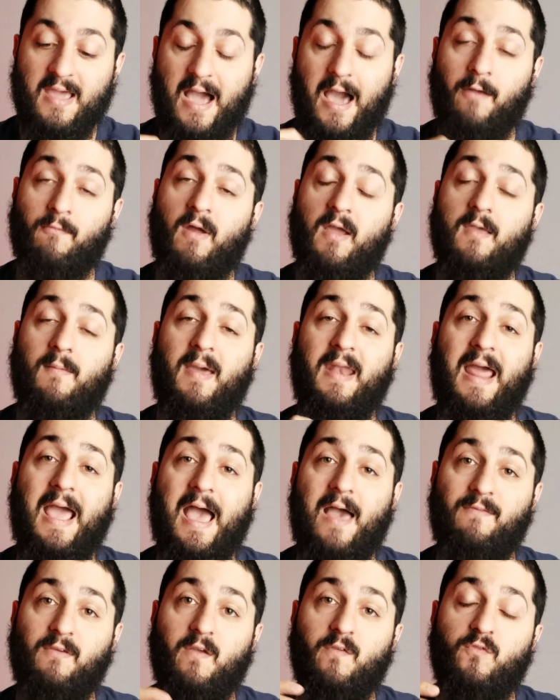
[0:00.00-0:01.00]
I'd recommend
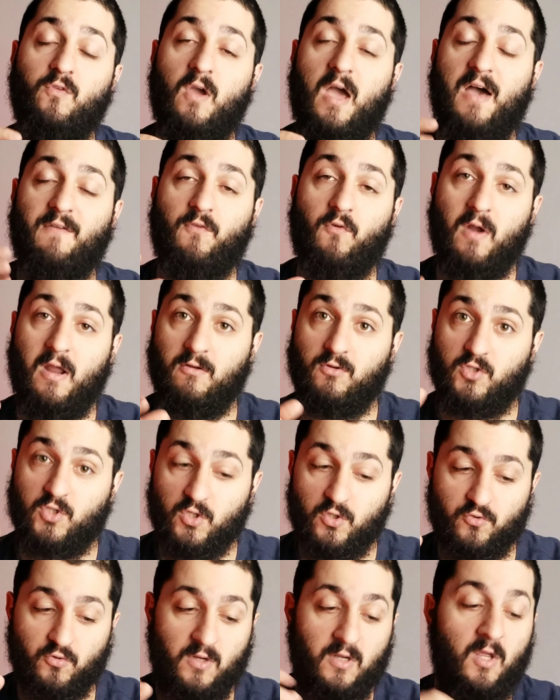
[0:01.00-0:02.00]
having if you have around
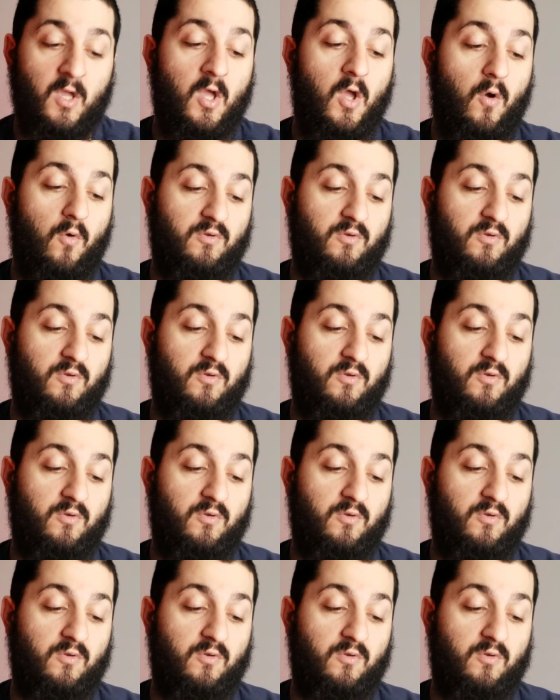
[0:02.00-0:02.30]
children